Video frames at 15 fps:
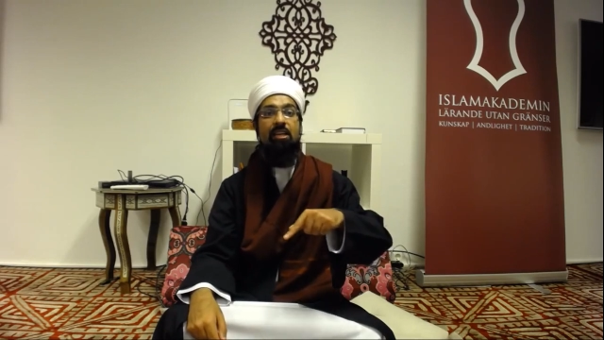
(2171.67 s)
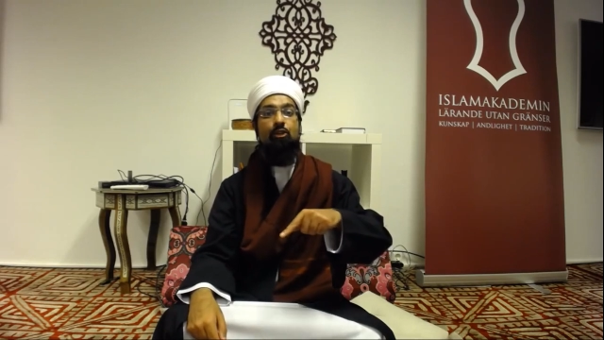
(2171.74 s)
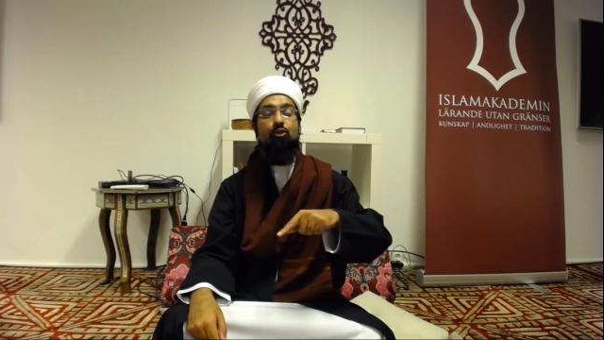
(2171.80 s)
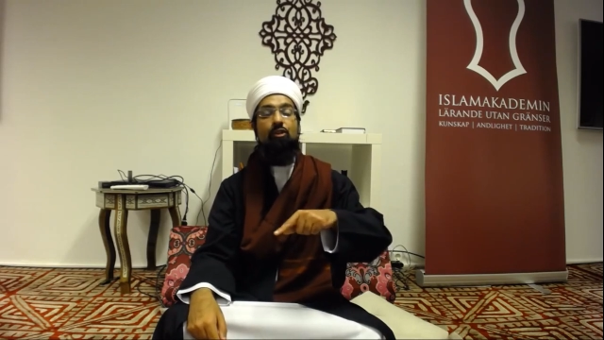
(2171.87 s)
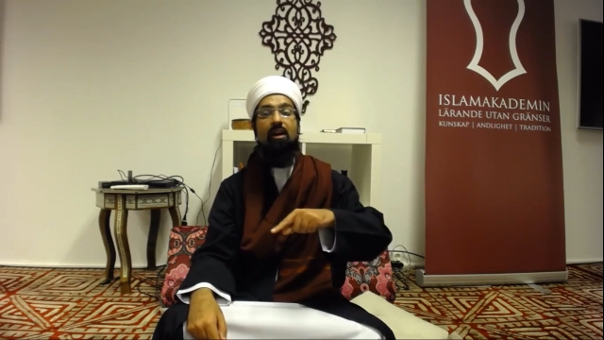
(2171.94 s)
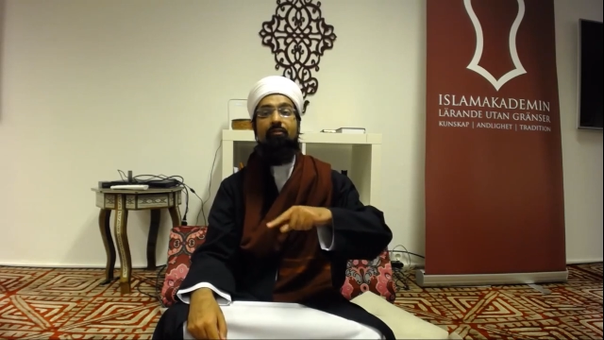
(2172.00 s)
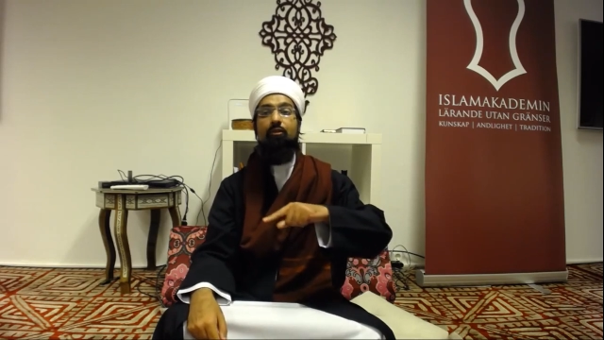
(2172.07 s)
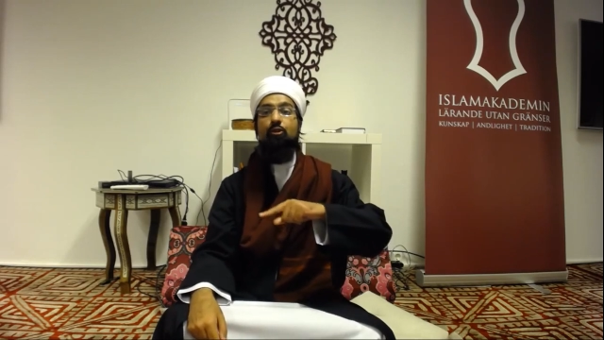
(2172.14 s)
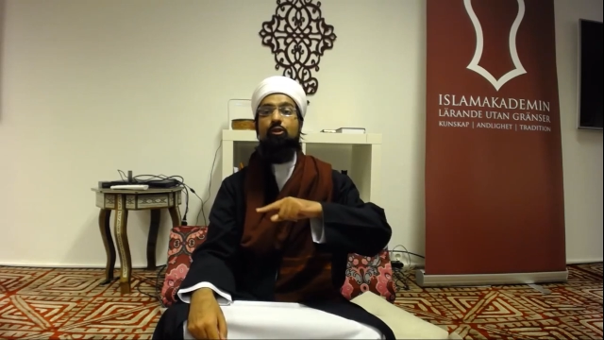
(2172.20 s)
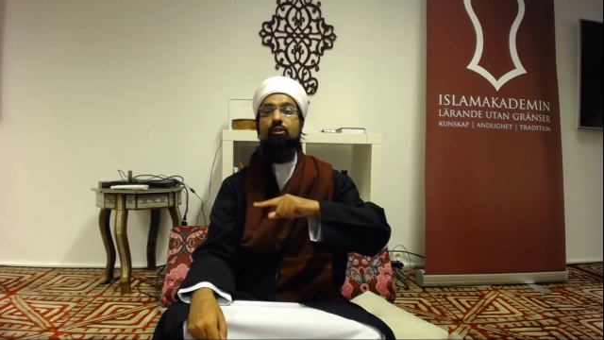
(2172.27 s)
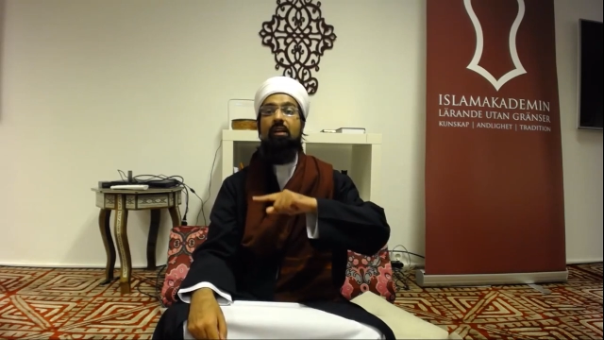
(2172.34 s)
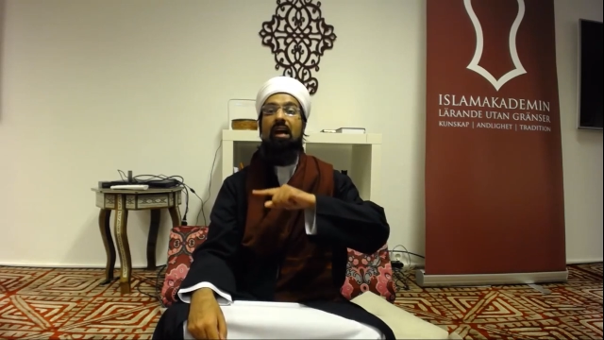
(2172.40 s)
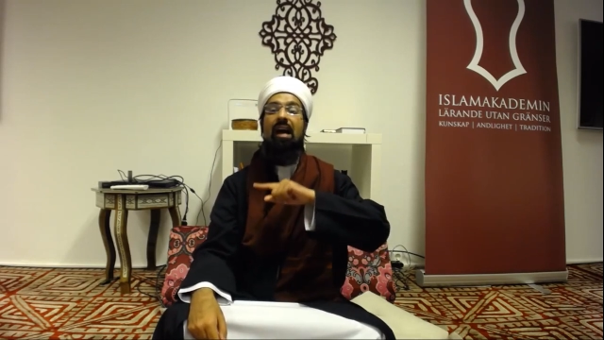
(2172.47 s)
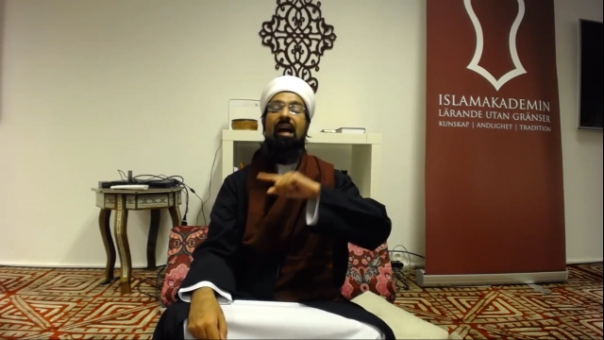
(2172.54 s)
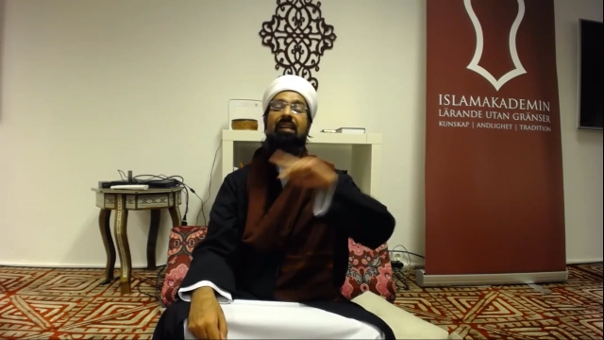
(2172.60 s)
traveled to
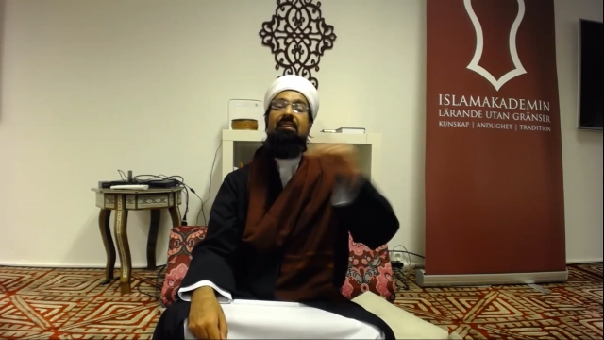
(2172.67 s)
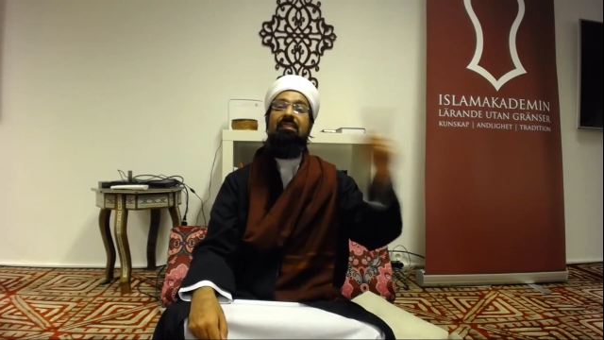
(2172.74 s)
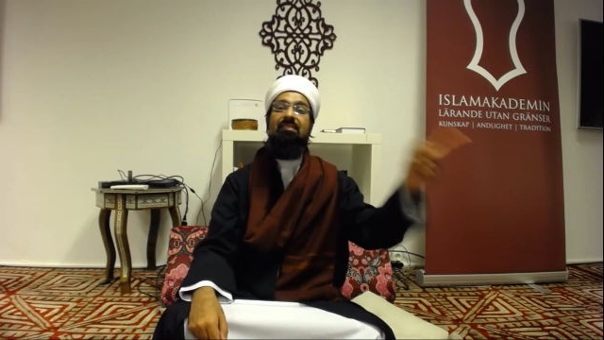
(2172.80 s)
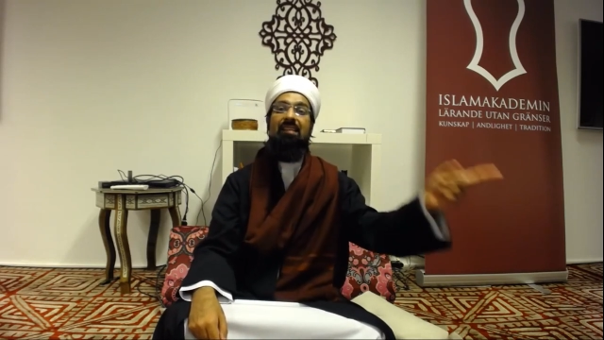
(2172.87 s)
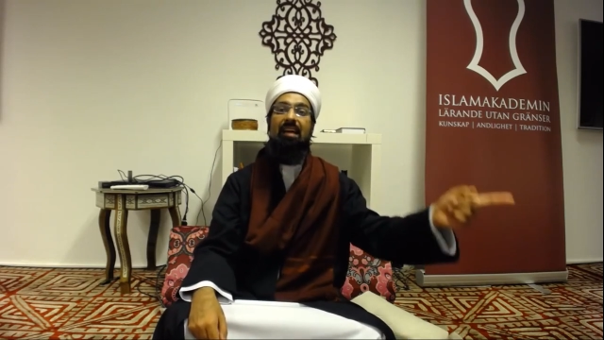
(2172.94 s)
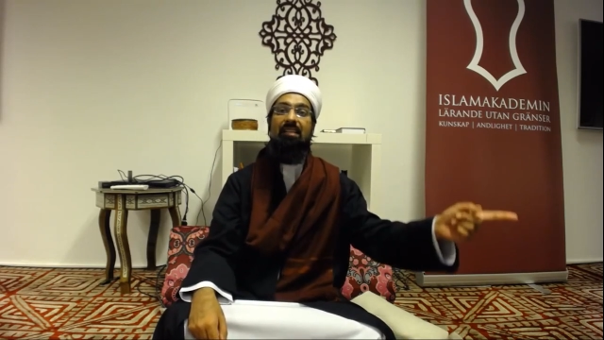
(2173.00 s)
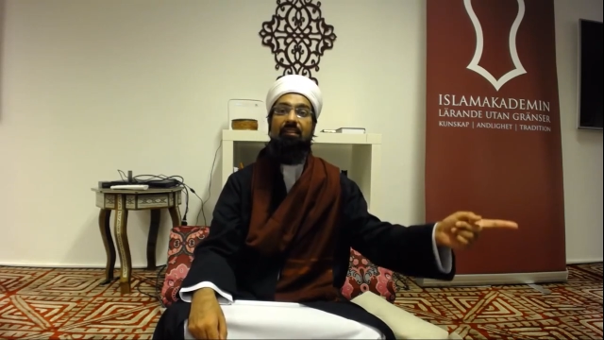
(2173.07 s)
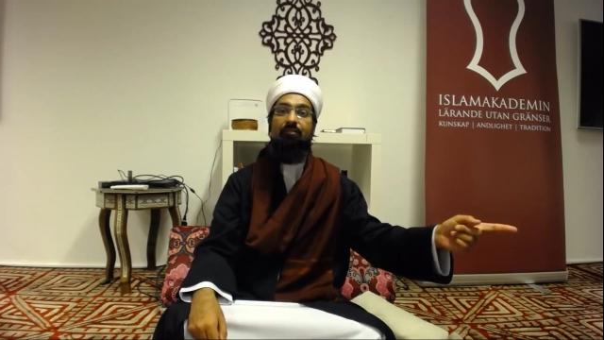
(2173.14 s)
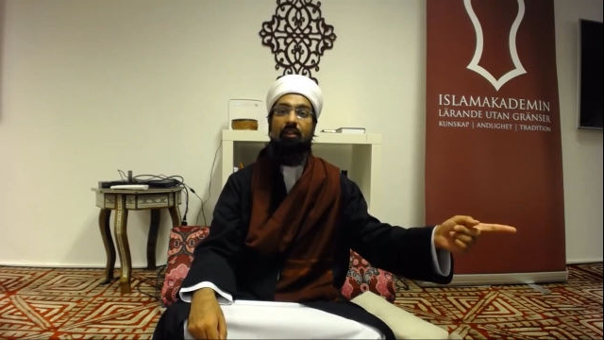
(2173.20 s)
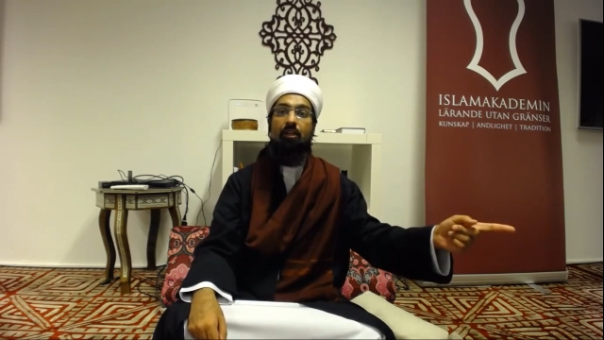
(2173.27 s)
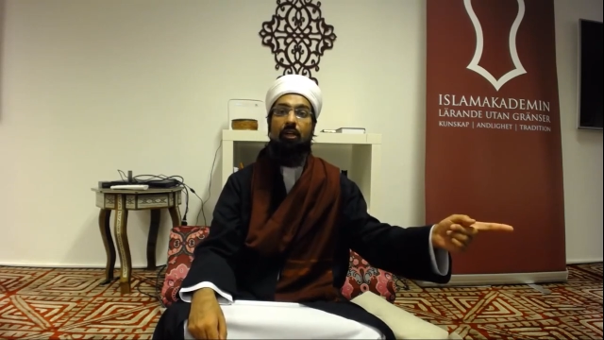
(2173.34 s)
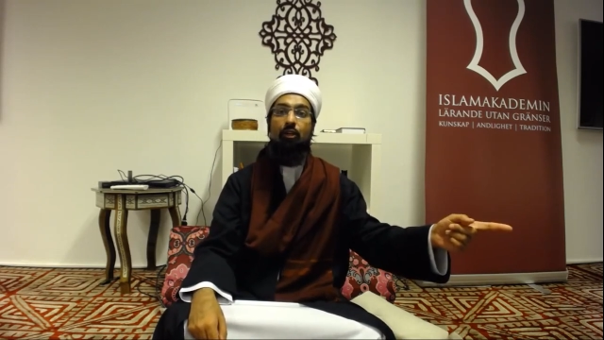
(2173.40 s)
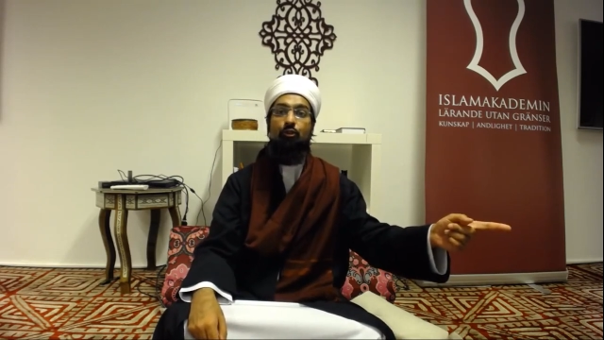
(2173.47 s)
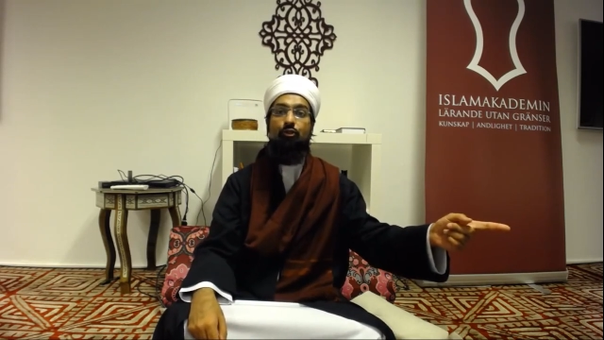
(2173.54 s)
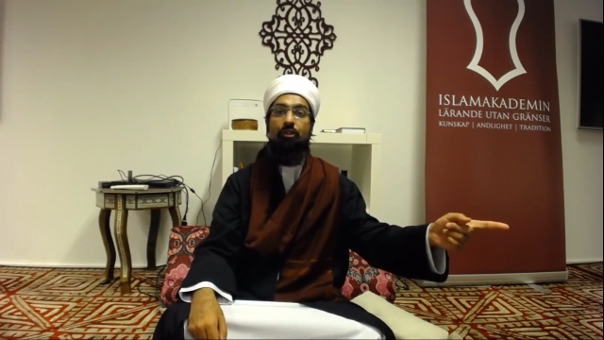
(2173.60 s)
the other side of the
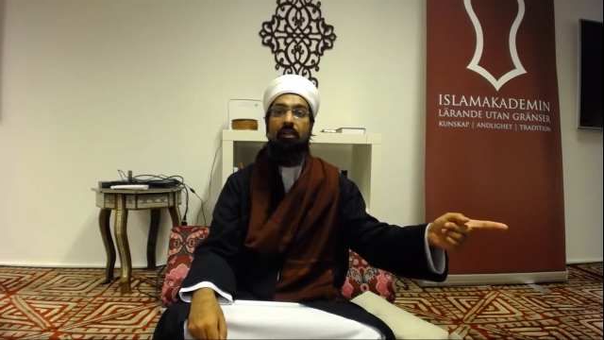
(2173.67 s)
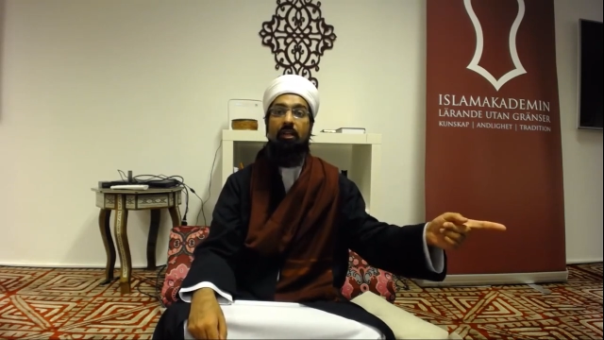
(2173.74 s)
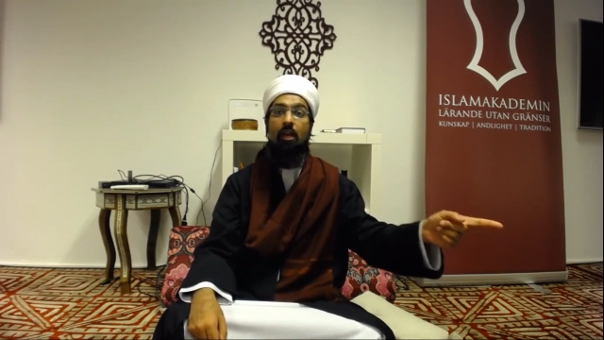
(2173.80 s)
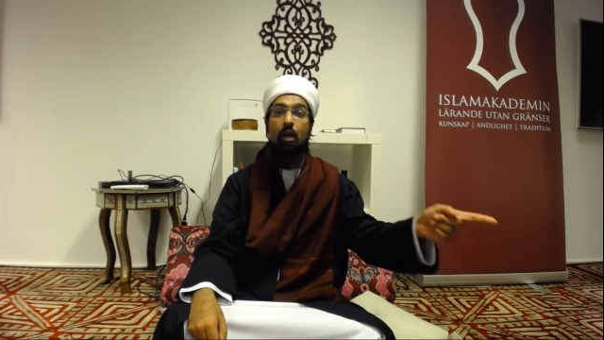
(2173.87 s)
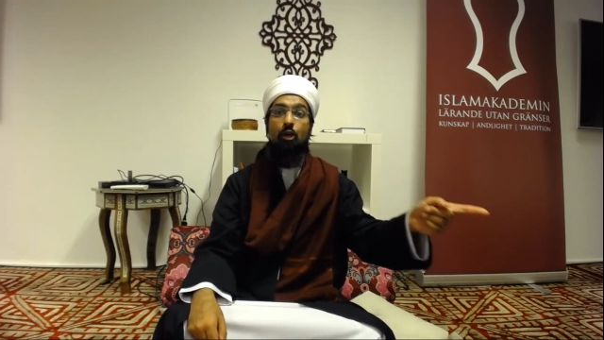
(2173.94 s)
country,